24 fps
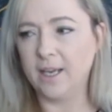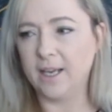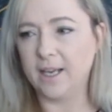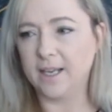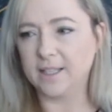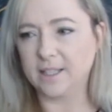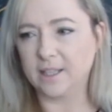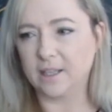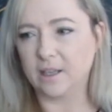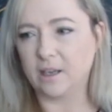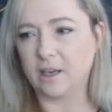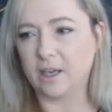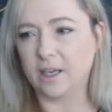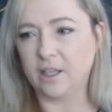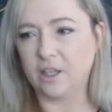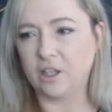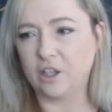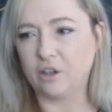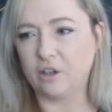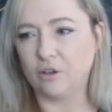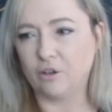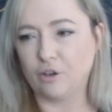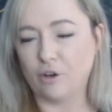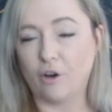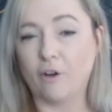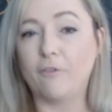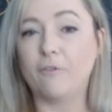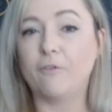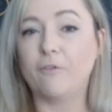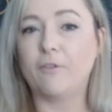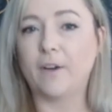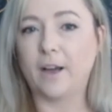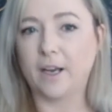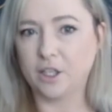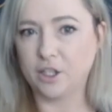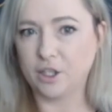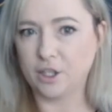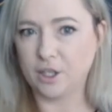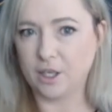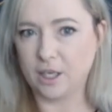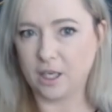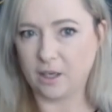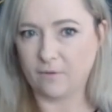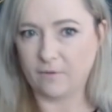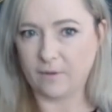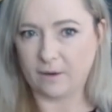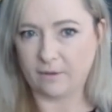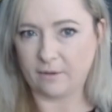It's like you're not
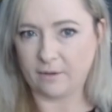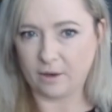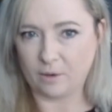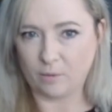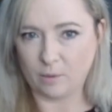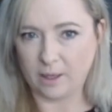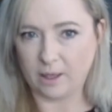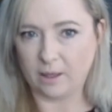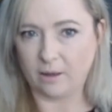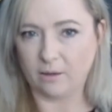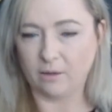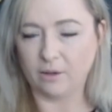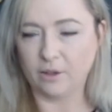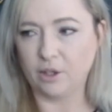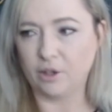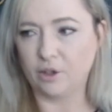functioning very well.